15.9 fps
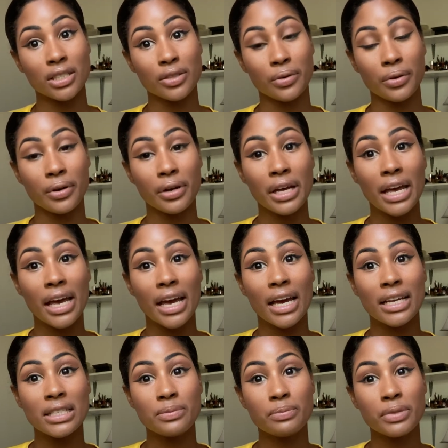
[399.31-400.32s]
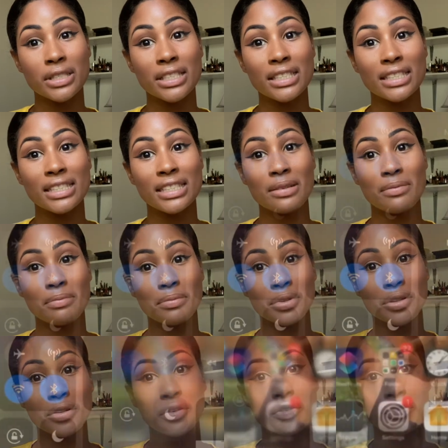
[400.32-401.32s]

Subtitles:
so it's pretty simple.